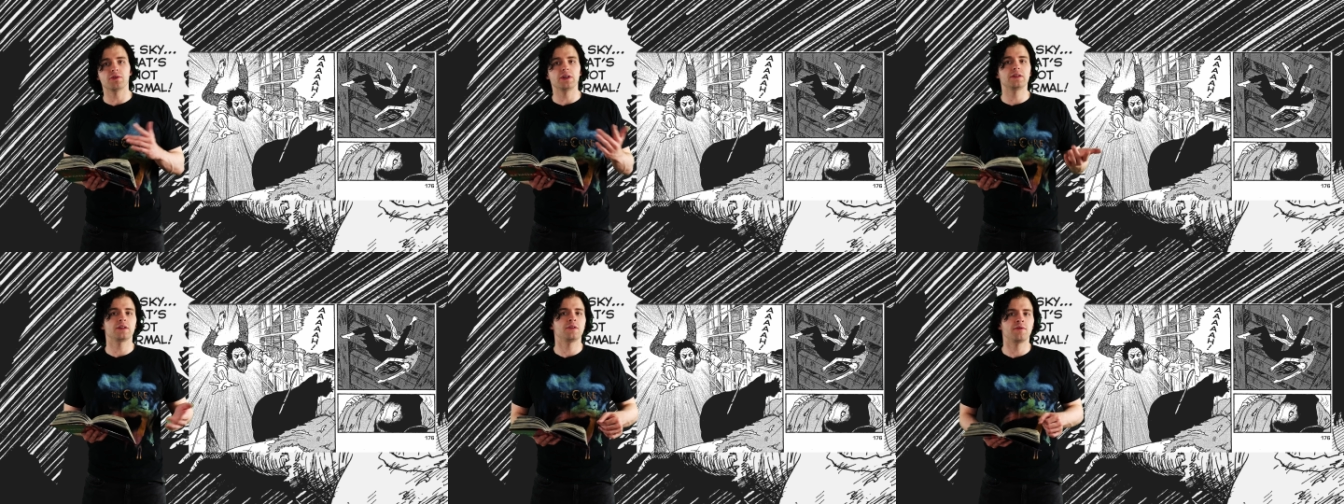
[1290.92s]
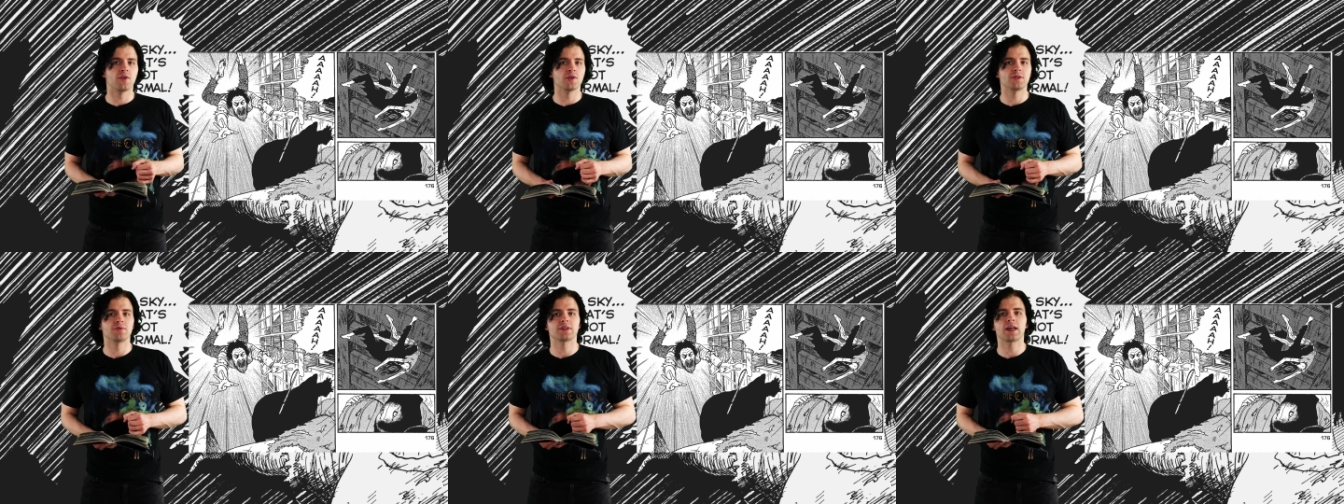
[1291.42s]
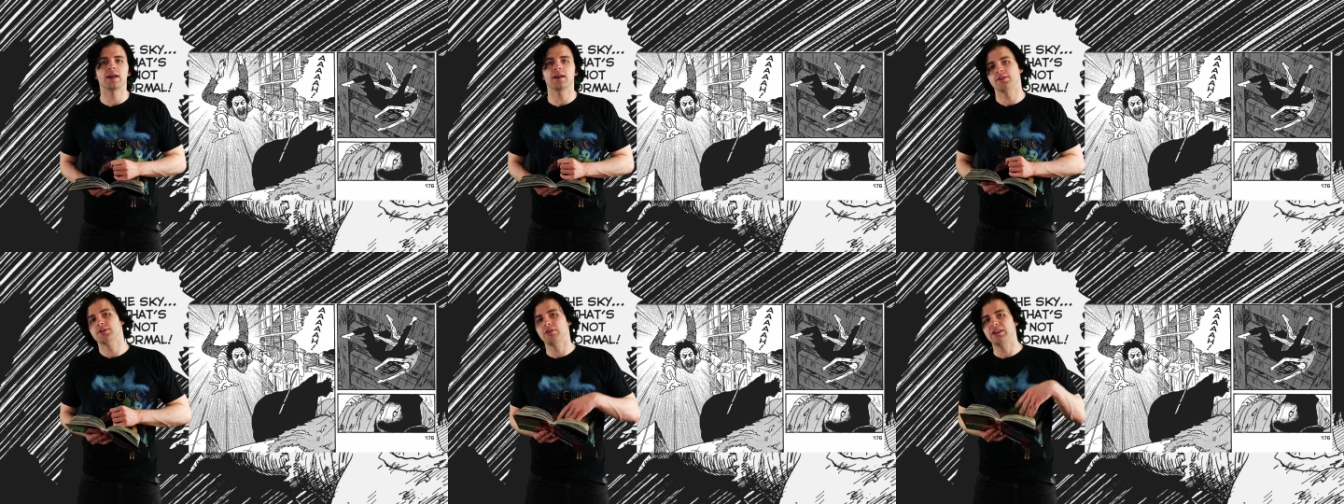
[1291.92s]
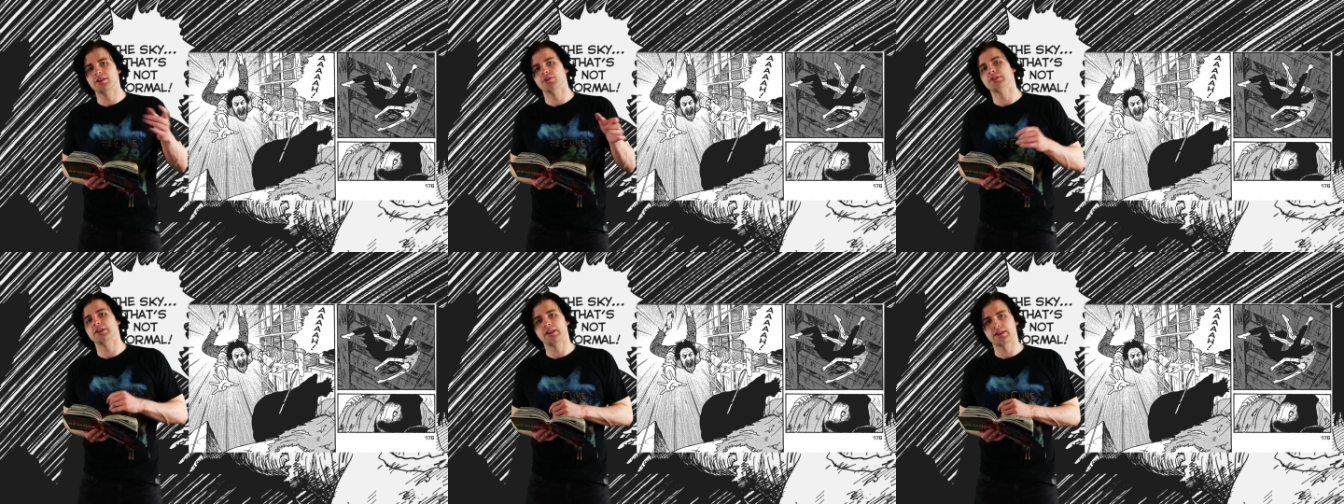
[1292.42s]
no, he's a good virtuous guy and so he
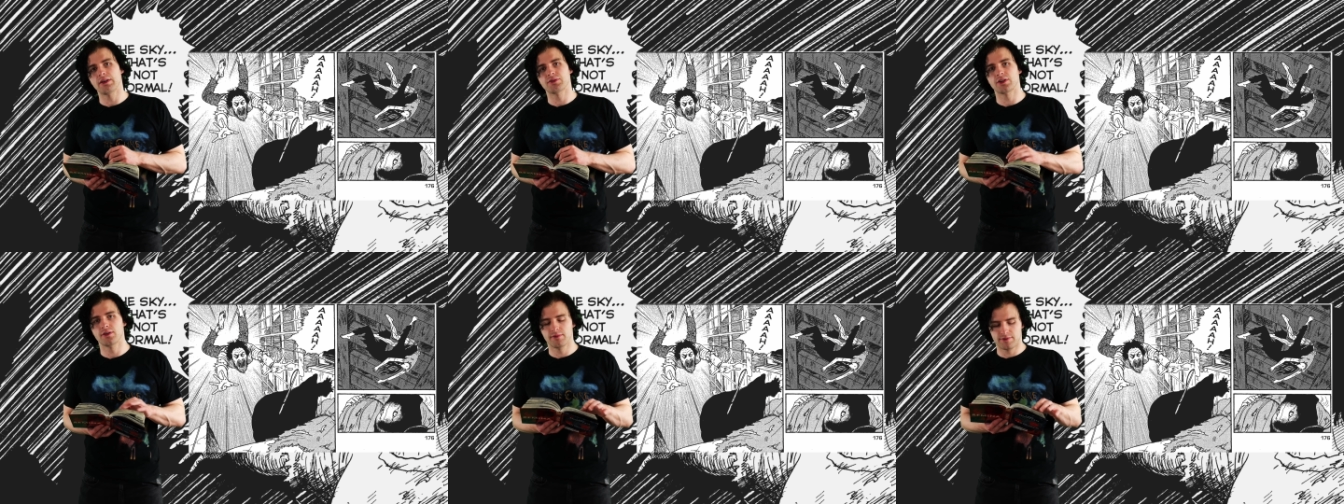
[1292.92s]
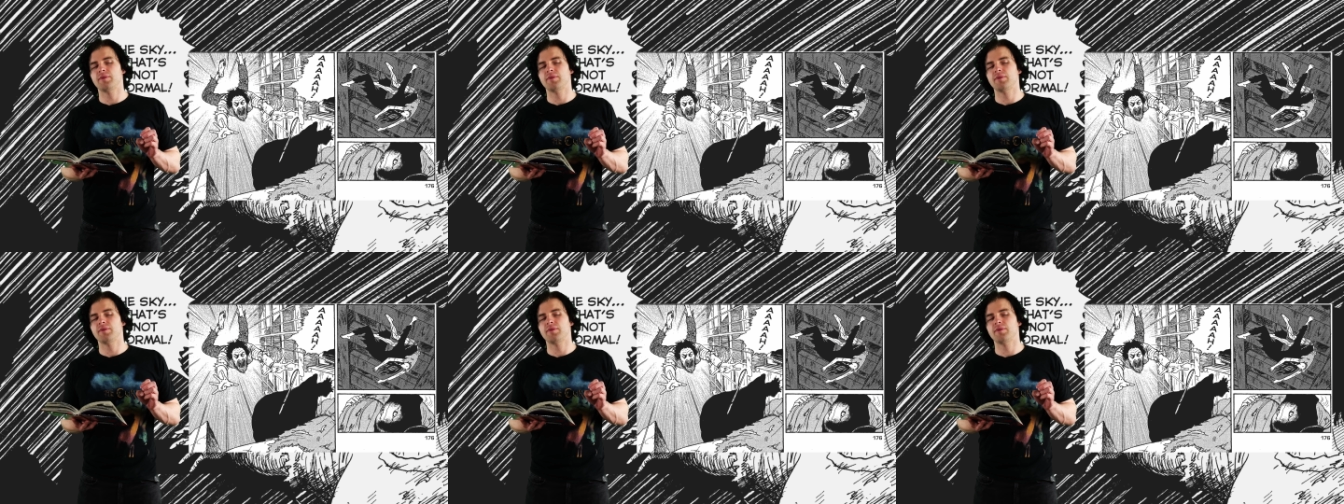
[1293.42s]
goes and he saves her.